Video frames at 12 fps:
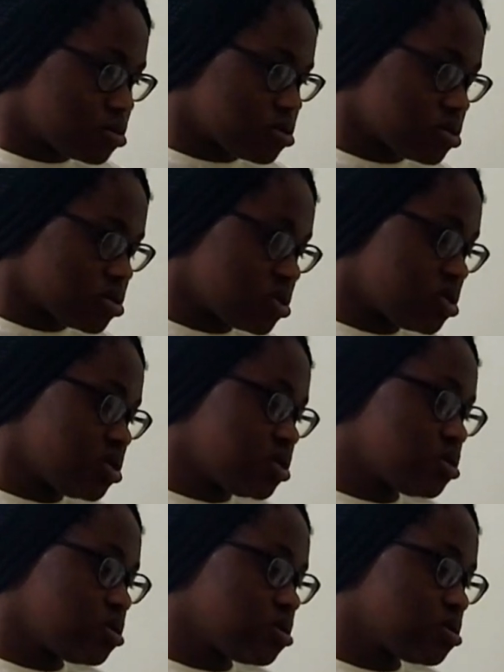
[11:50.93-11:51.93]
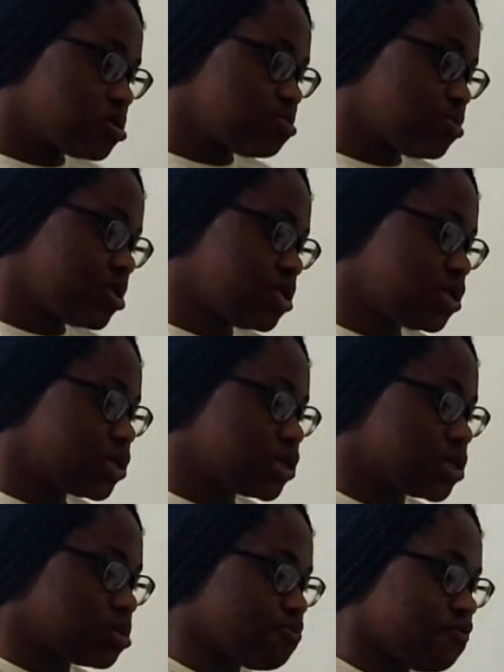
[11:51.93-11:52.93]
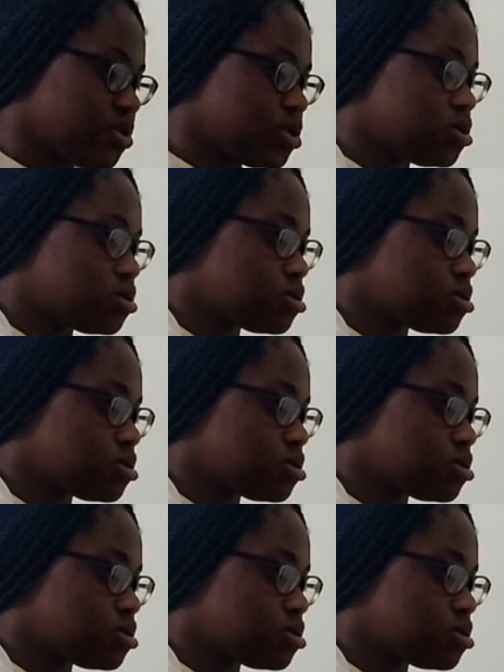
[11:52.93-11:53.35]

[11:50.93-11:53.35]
And they need space to spread.